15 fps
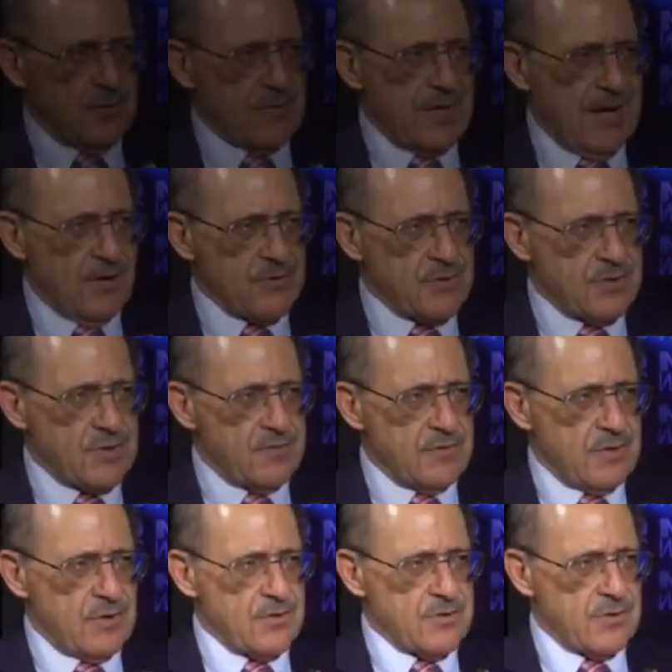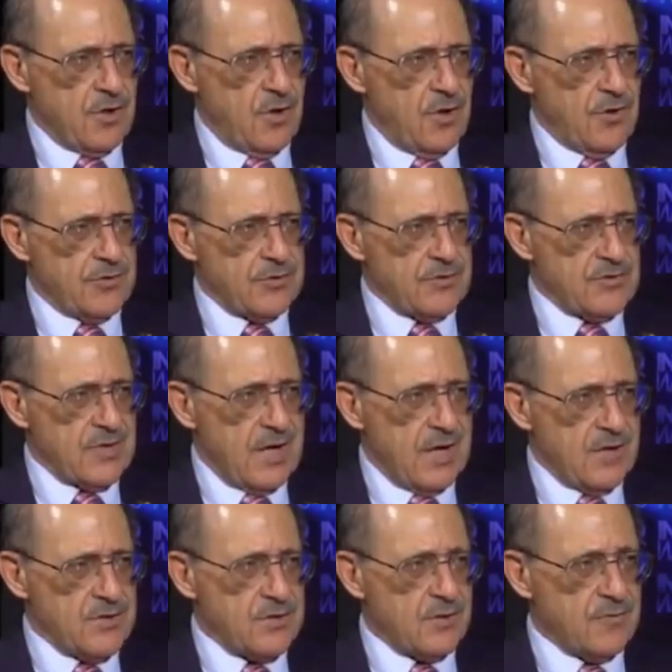the thousands of years, the halls of
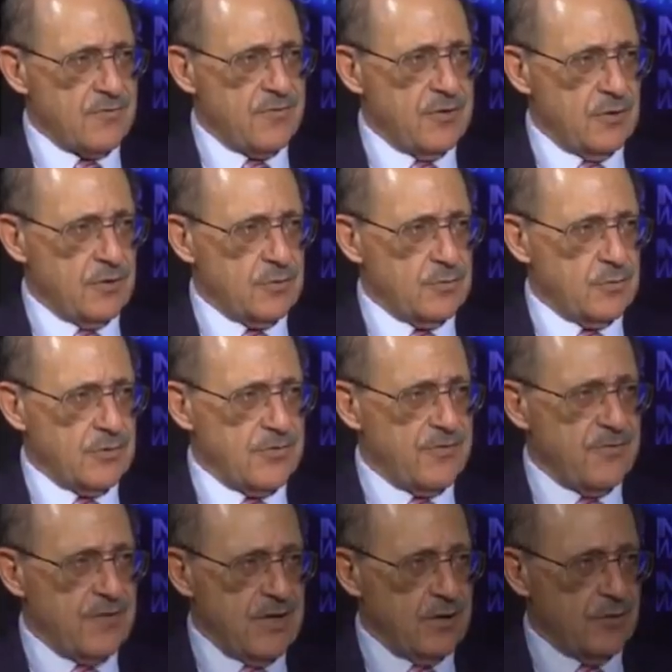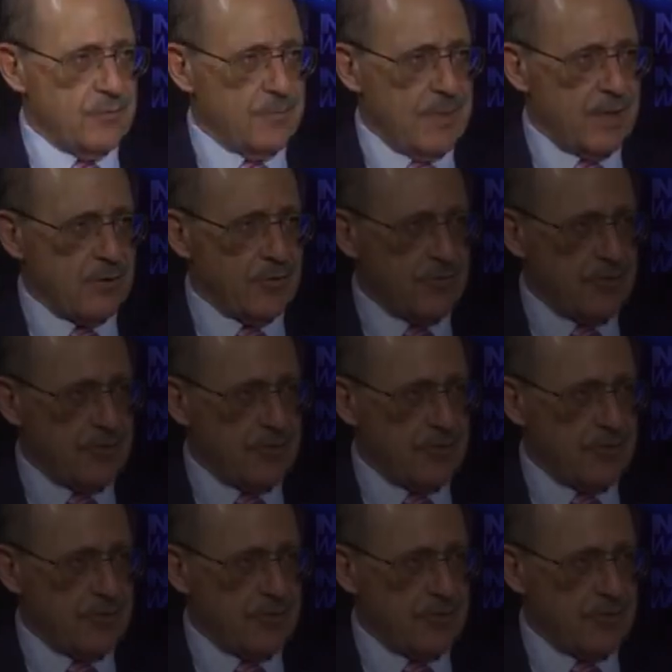science are filled with failed medical